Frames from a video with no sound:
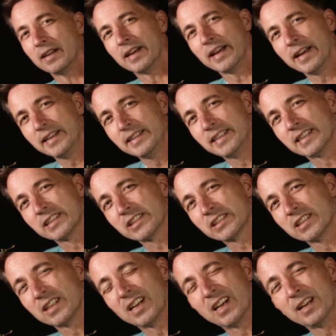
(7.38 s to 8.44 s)
And yes,
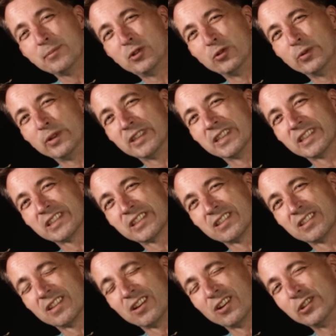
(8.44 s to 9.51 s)
I'm doing this
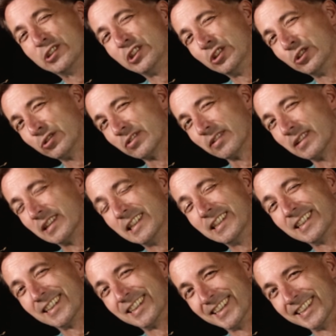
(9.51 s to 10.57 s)
unusually
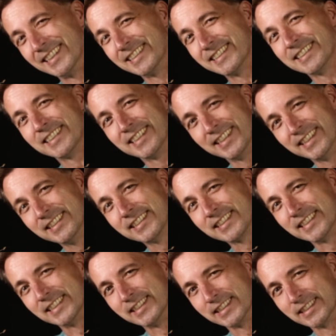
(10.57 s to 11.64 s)
late in the
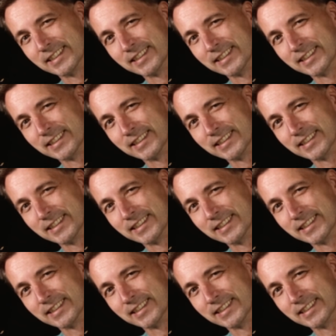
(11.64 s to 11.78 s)
season.